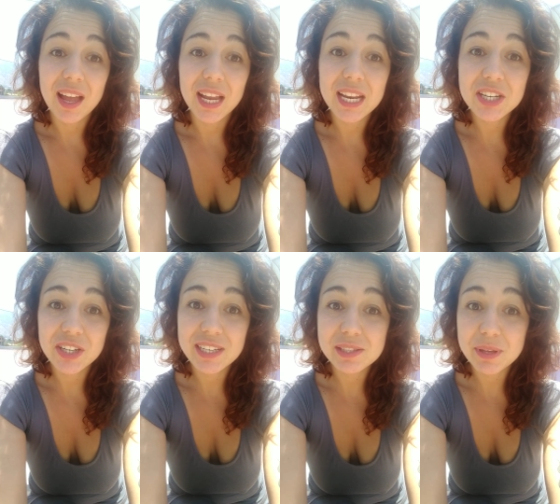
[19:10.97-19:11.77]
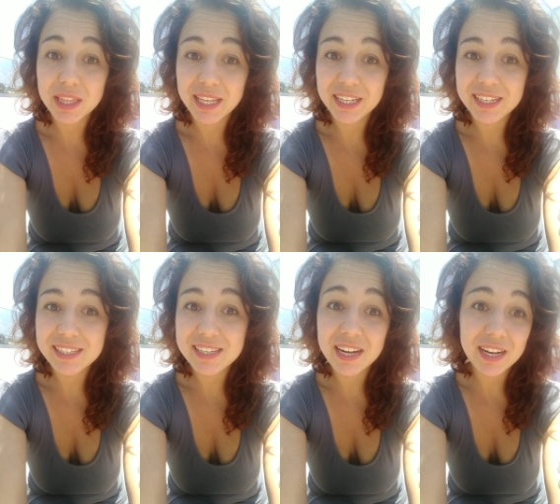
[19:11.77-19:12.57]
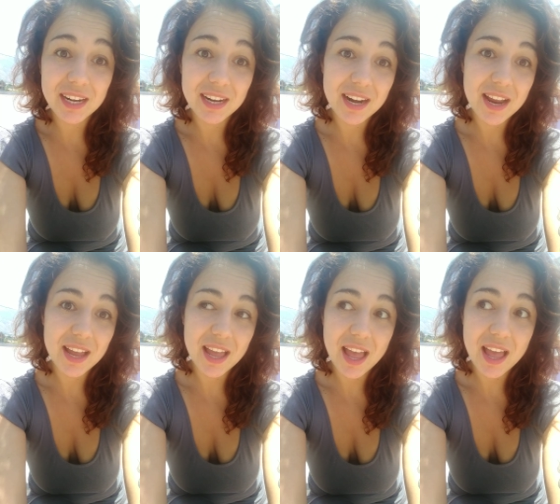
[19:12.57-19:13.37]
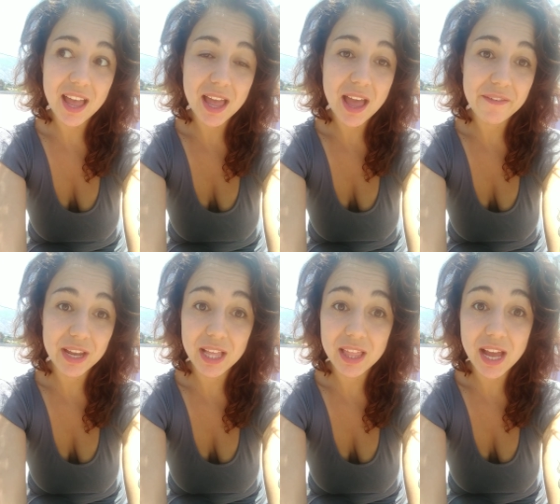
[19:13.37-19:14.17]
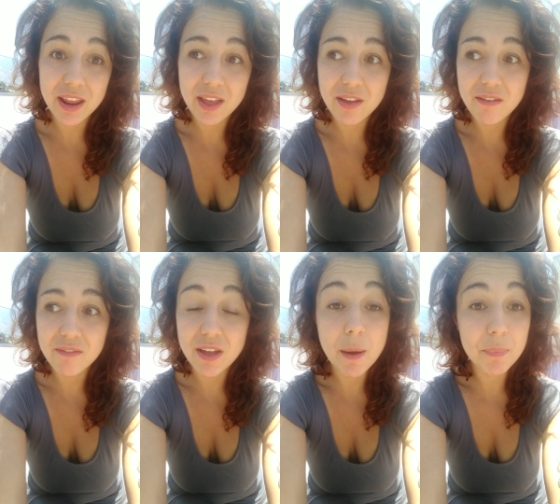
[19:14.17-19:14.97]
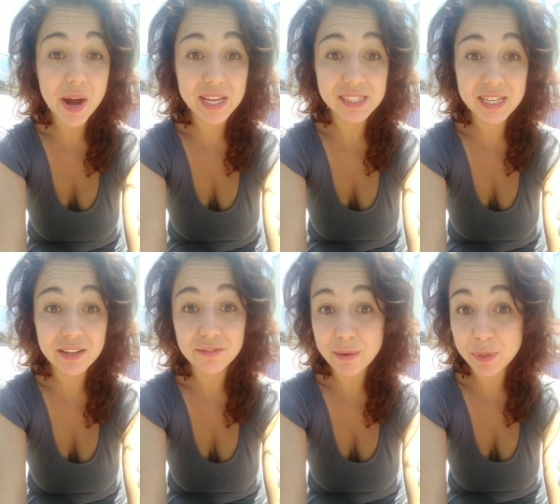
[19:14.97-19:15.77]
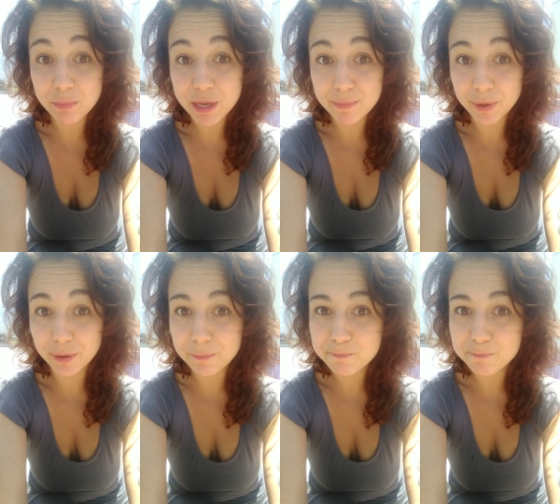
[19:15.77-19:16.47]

countries with leaders that are having a lot of uprising from the people.